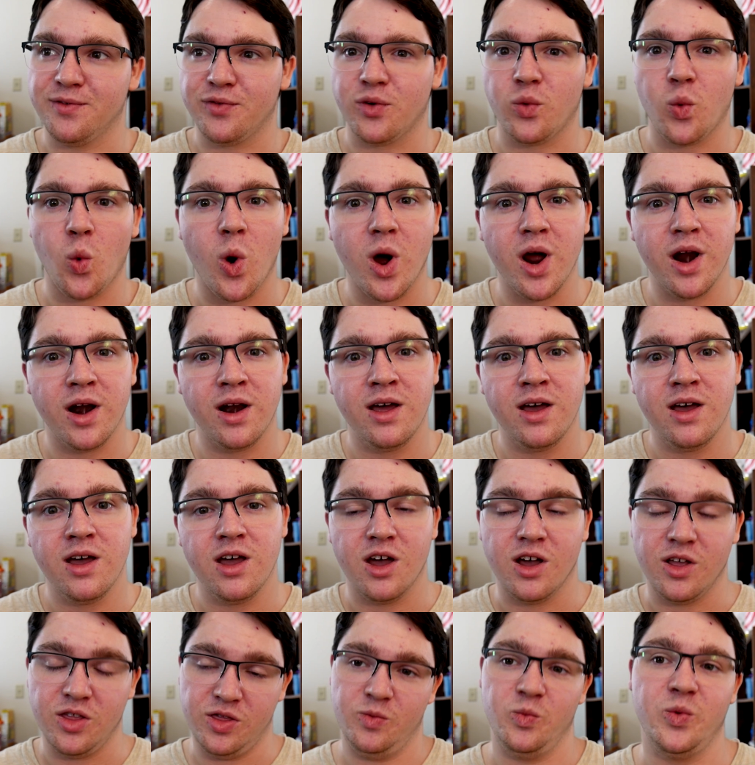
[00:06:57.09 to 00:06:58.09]
For one,
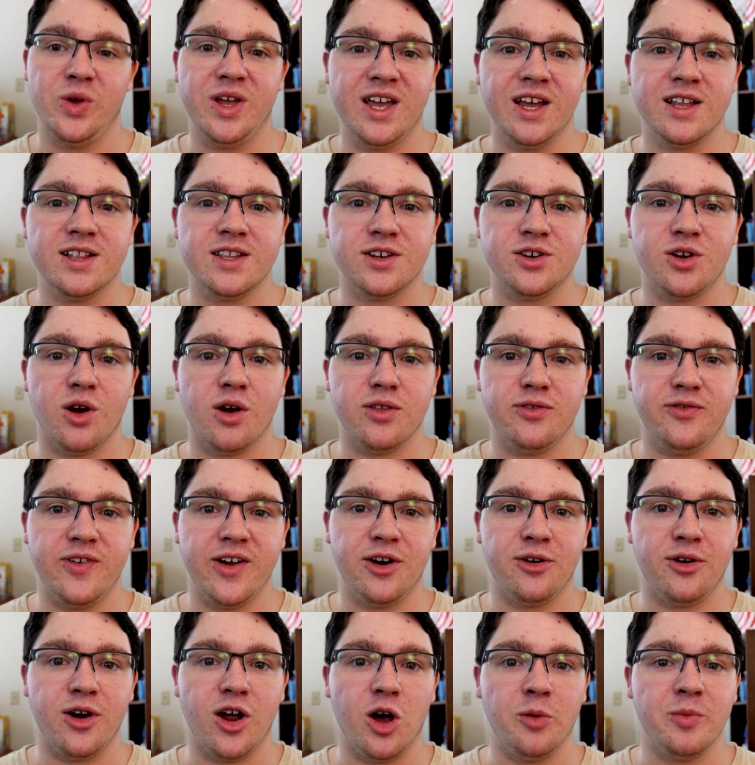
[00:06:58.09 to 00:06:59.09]
we get the Darth
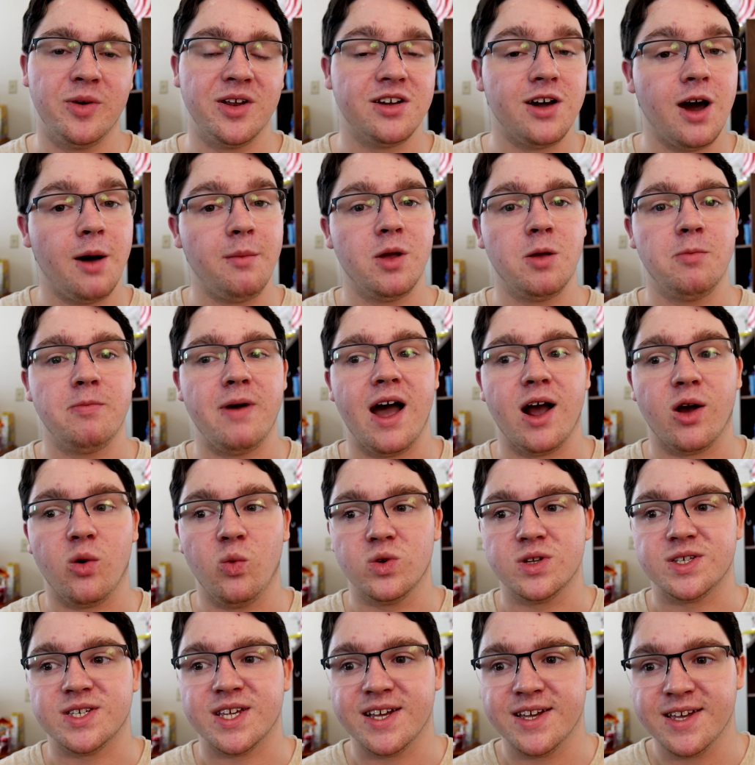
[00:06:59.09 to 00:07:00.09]
Vader helmet coming back
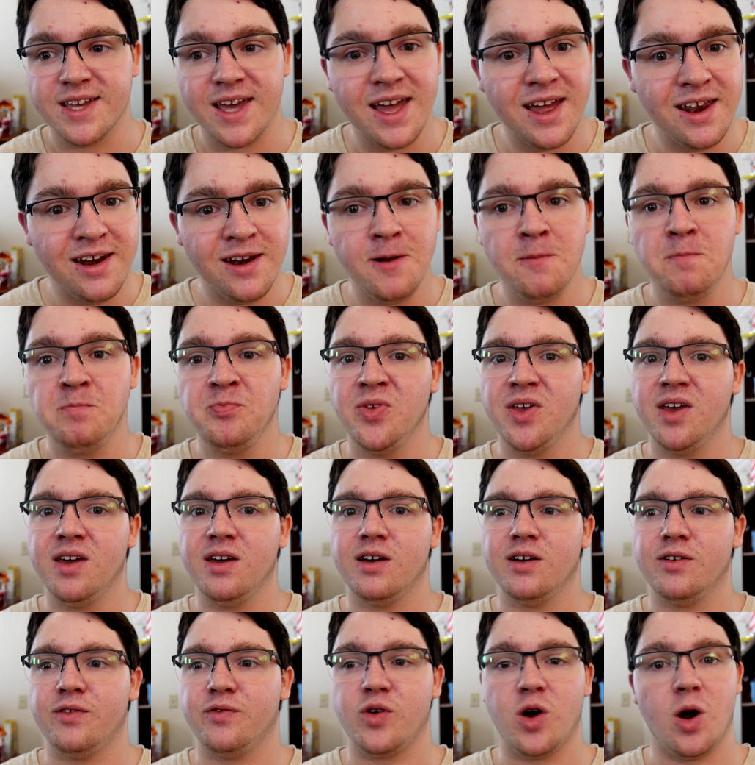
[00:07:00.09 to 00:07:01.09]
once again
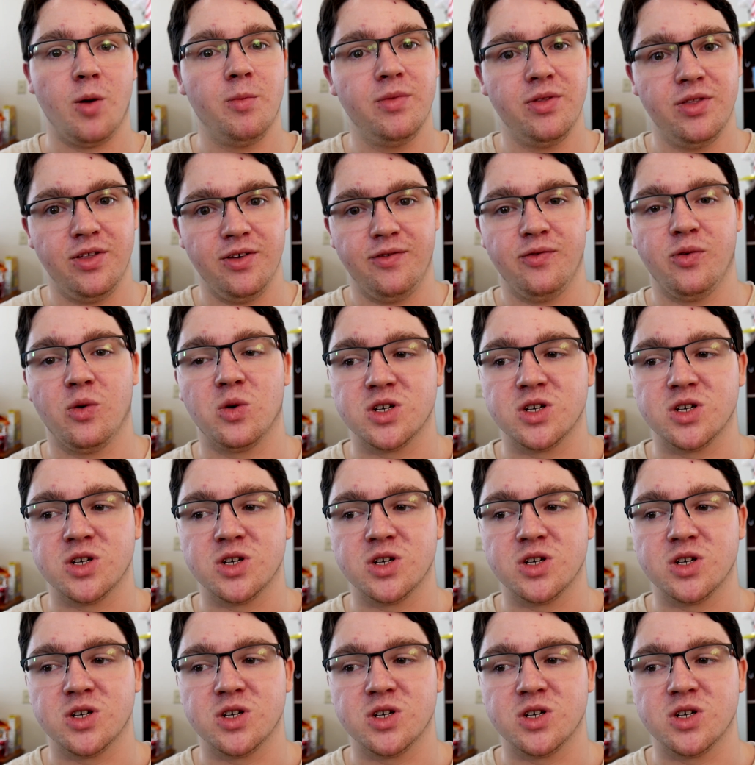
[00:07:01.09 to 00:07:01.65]
from The Force